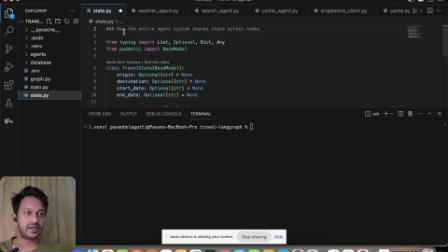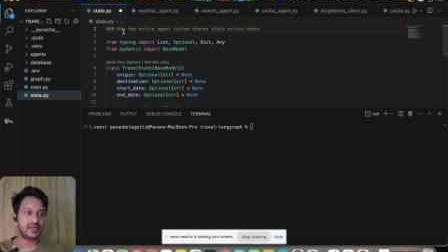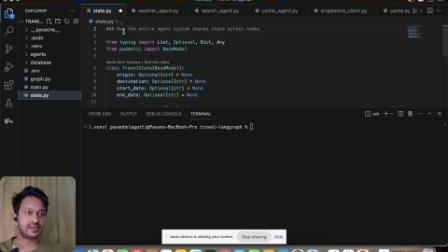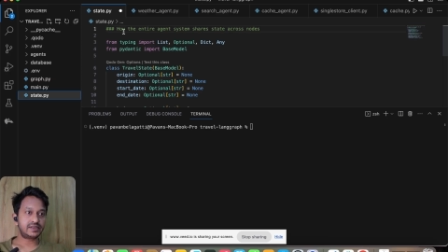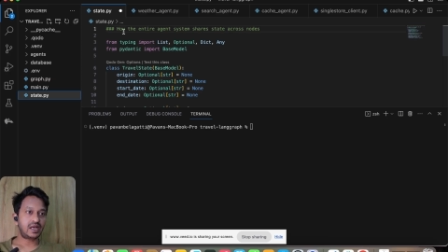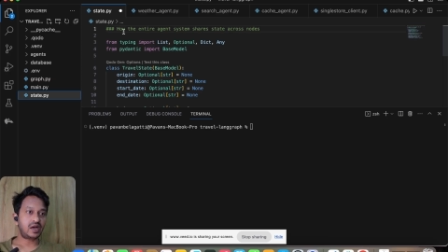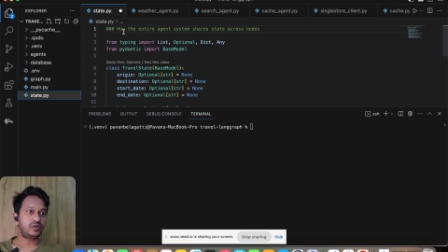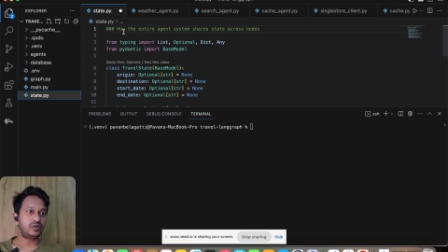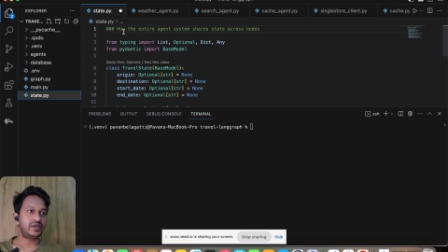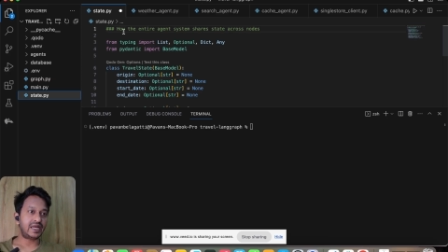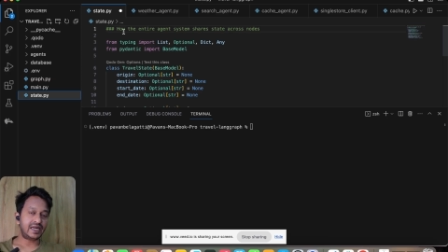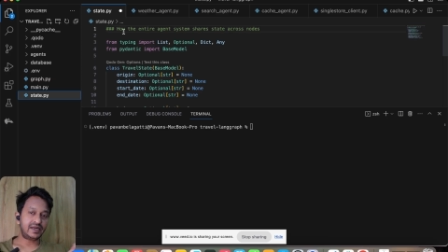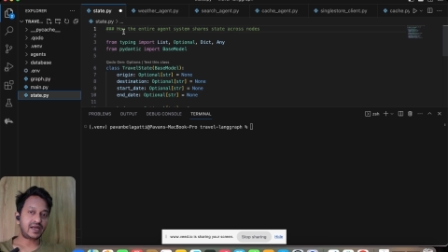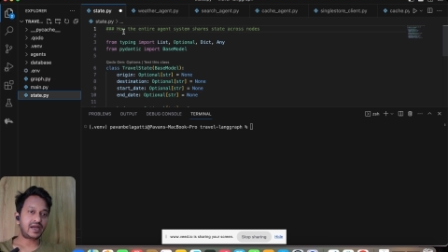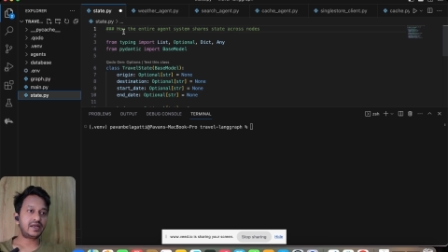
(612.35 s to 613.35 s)
is how the
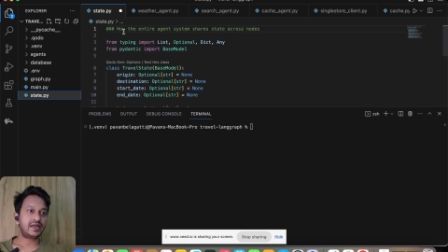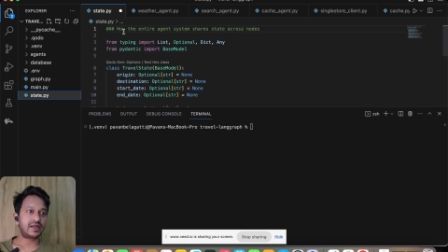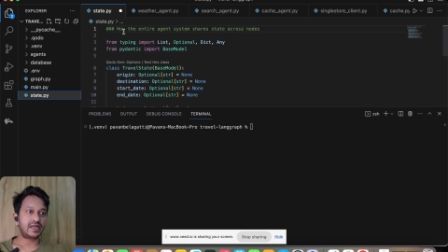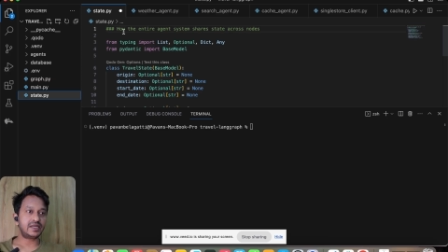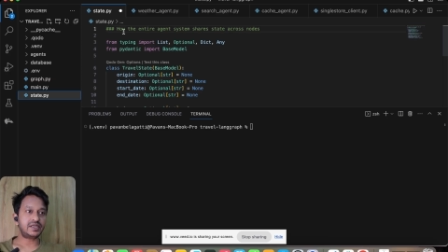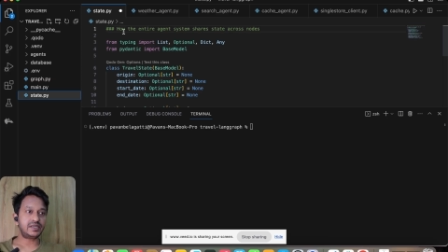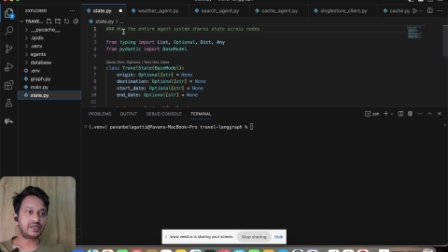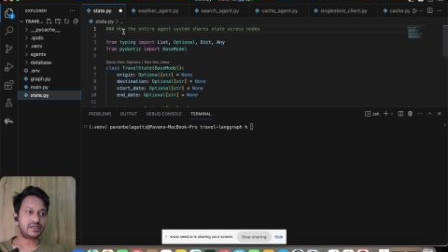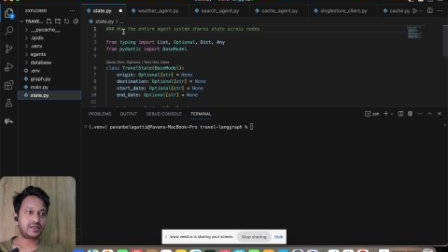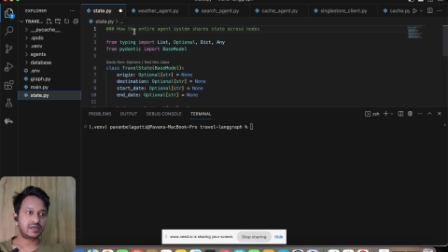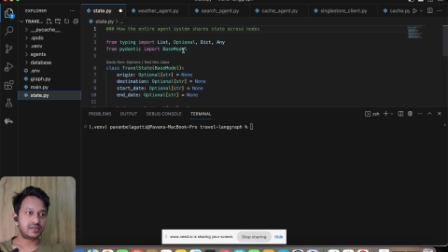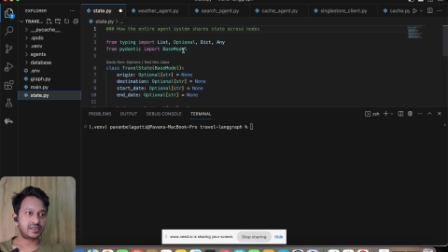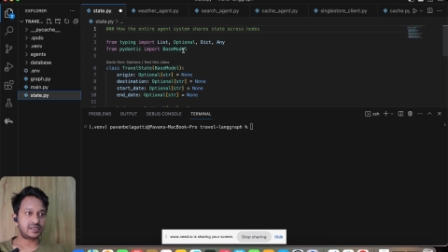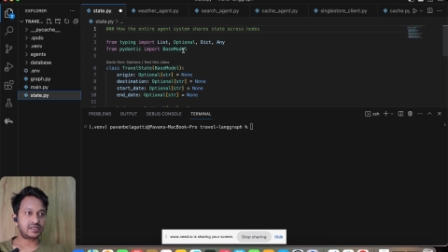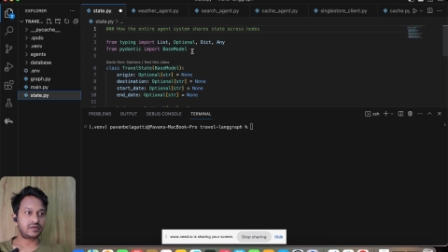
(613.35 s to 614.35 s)
entire agent
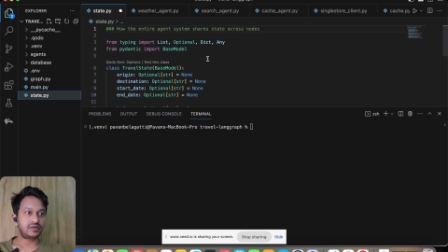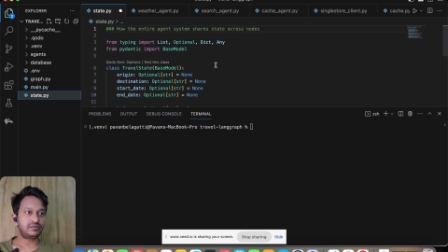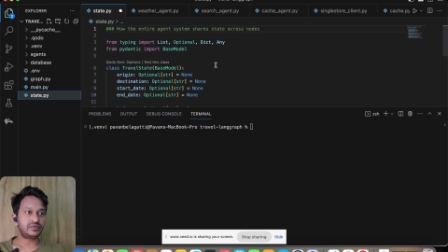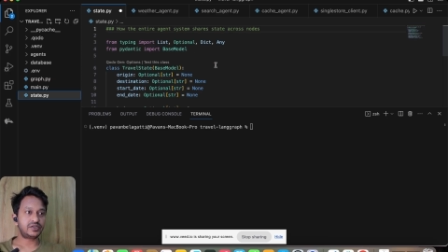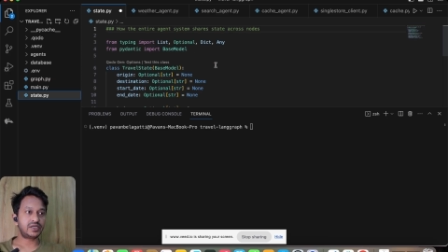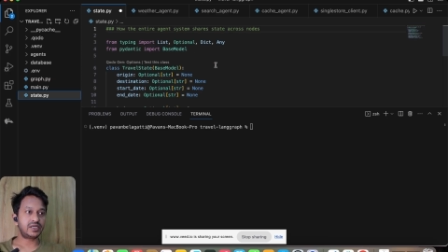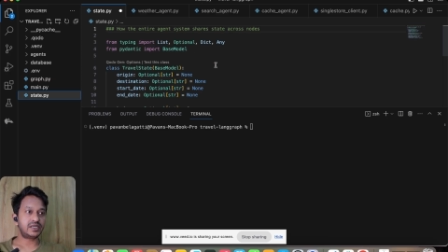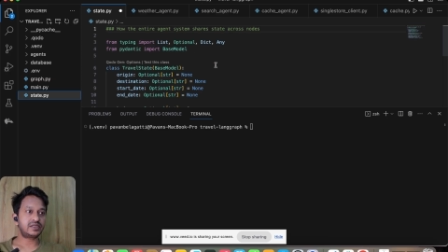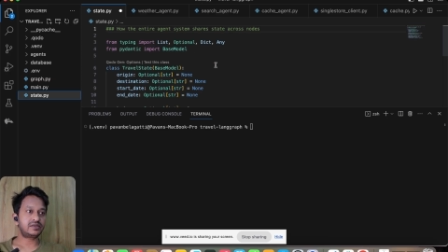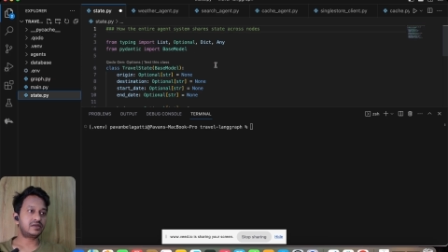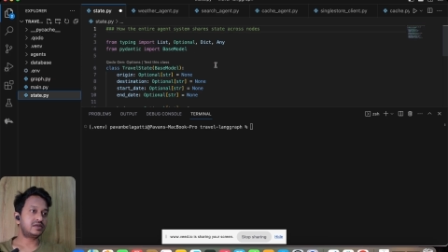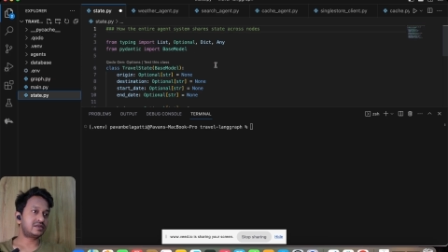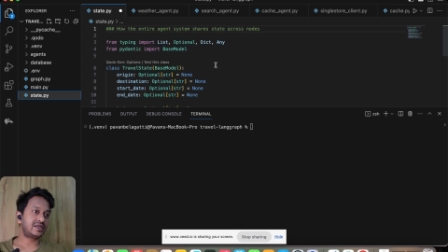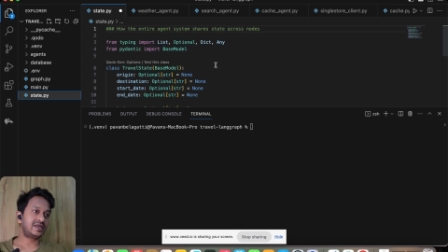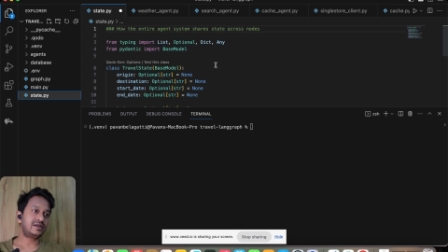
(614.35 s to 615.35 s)
system shares
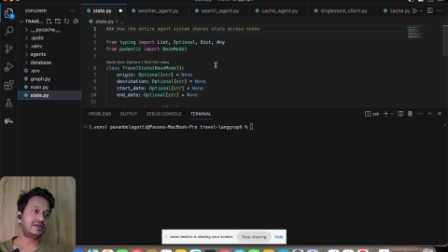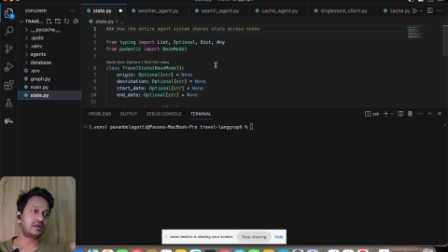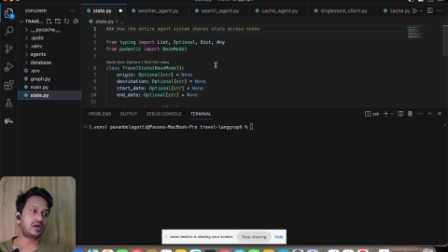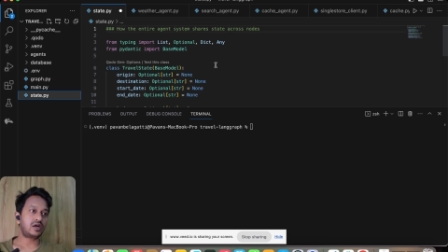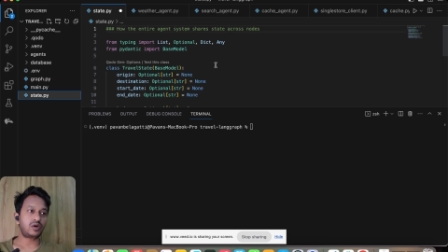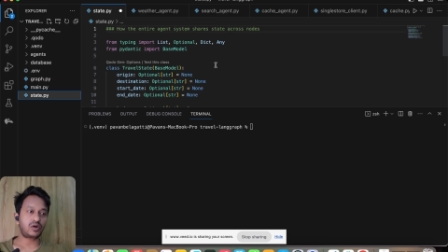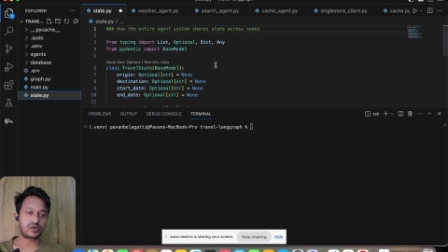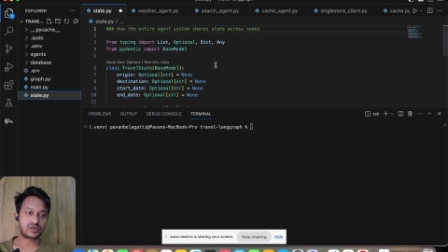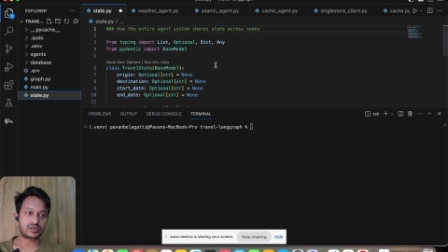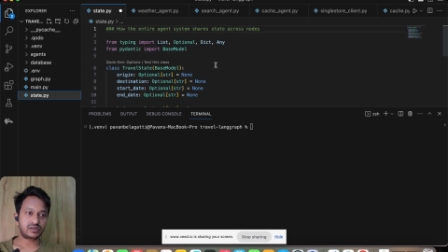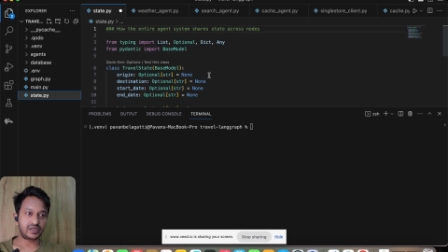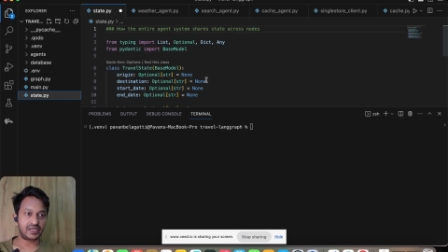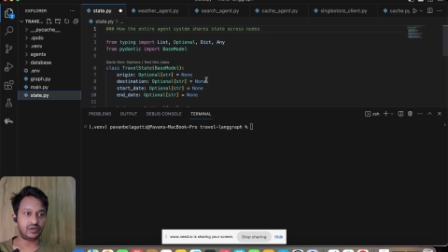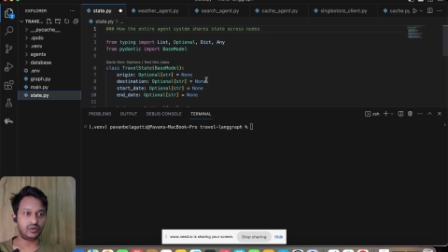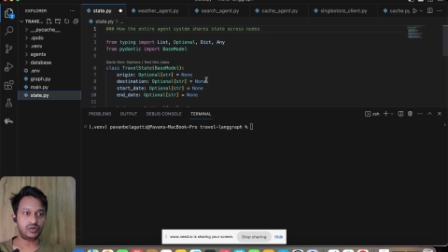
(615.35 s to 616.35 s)
state across
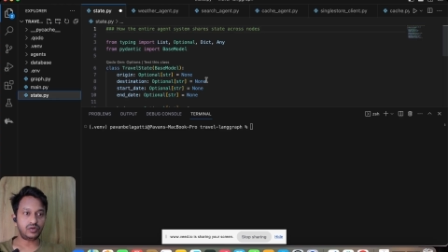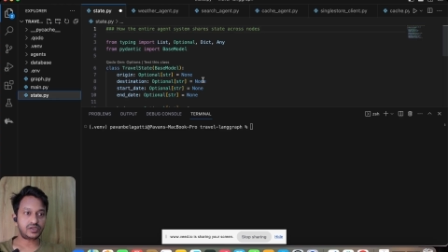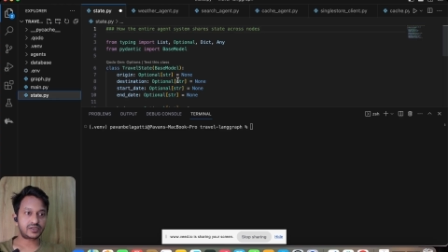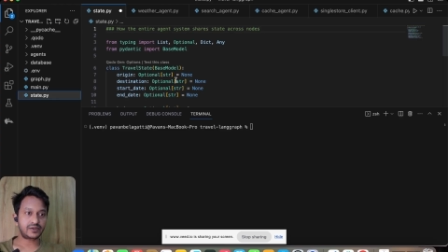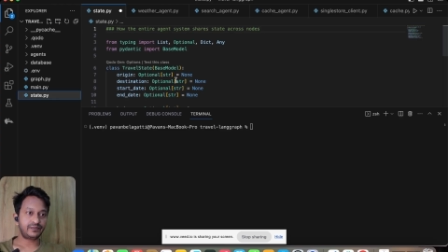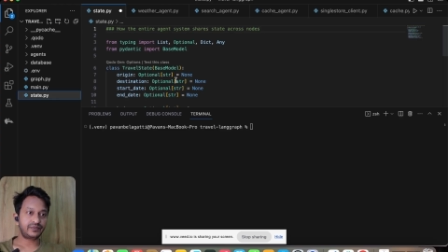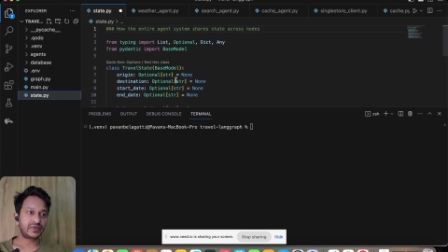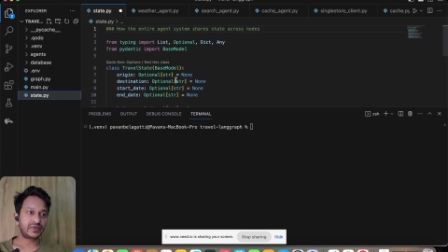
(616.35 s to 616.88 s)
the nodes